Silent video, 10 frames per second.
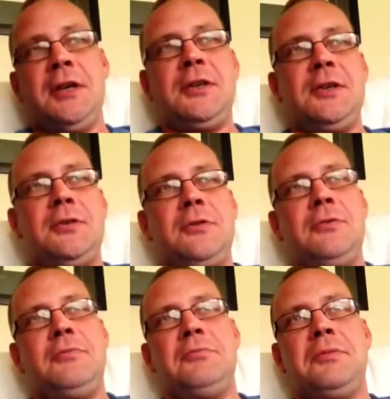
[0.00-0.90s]

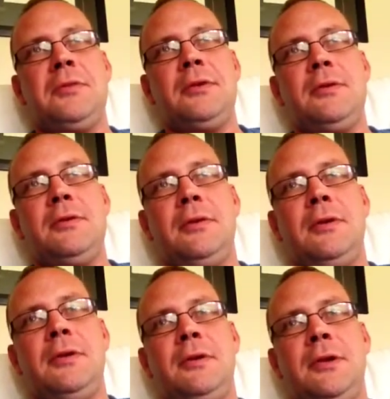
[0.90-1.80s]
you
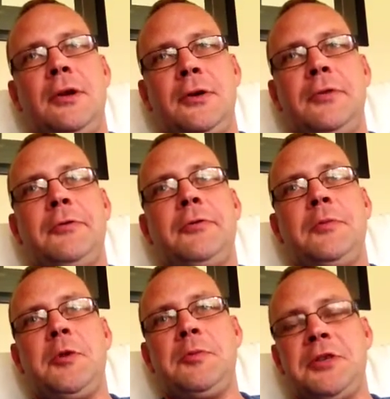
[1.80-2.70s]
learn from
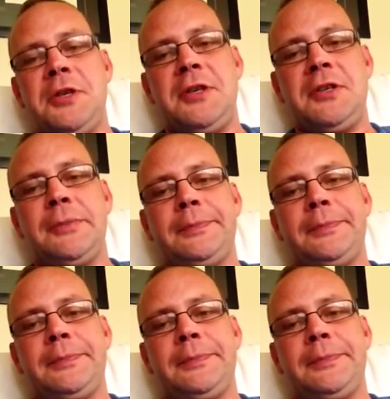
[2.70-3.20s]
your mistakes.